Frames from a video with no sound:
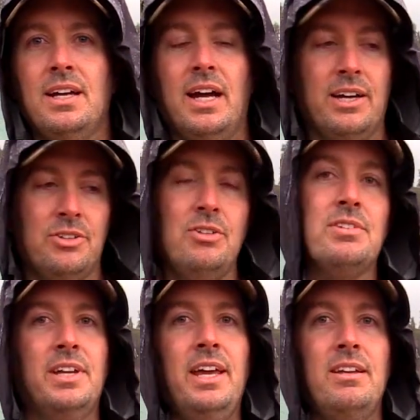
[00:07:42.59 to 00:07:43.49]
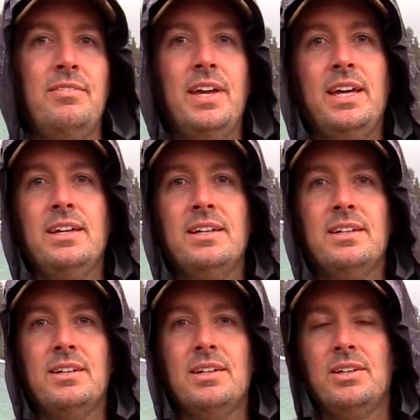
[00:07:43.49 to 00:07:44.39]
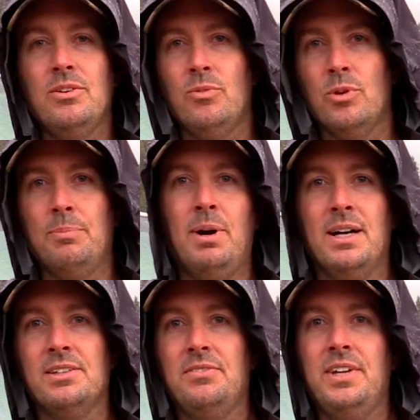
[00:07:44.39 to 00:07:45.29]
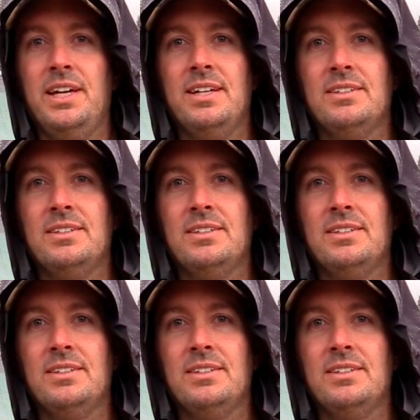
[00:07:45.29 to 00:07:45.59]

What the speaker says: I can choose a negative day or a positive day.